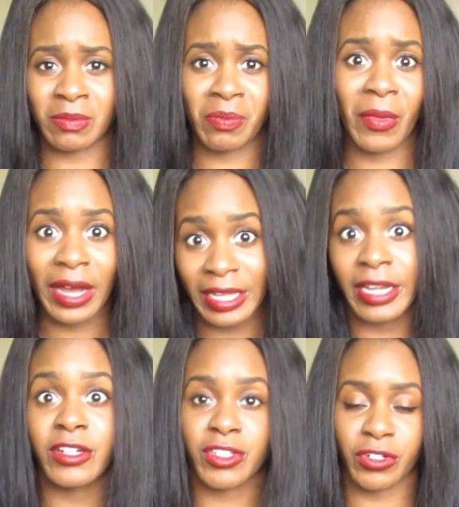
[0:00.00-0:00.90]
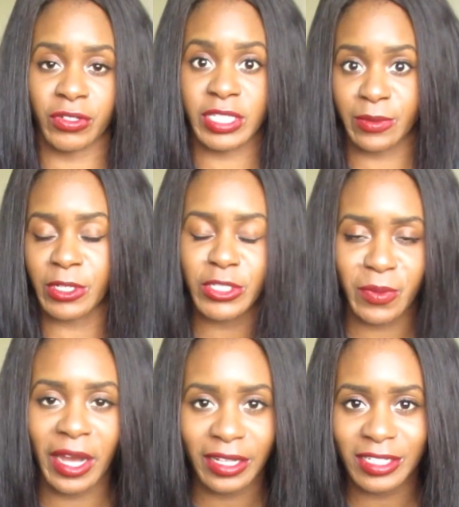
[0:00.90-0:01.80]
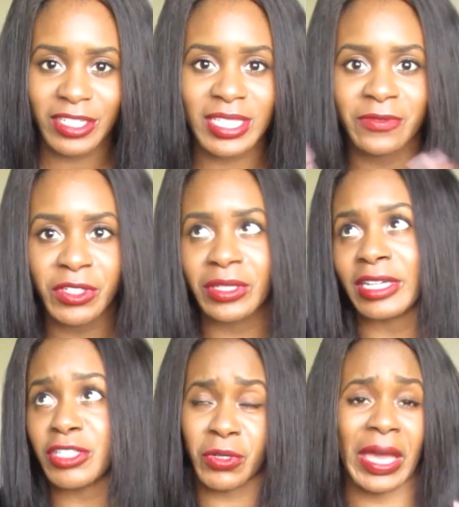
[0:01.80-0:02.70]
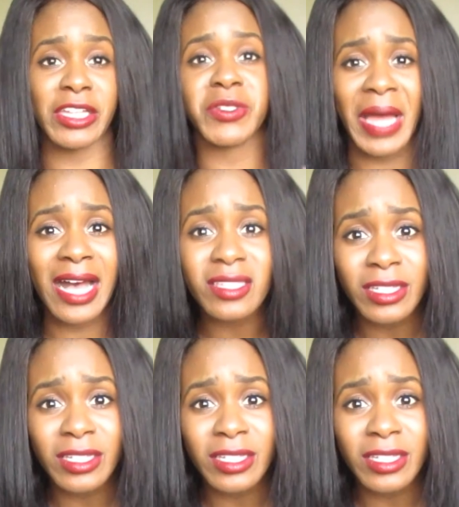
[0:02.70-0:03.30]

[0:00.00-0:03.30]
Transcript: a hair struggle similar to mine just feel like it's okay to ask,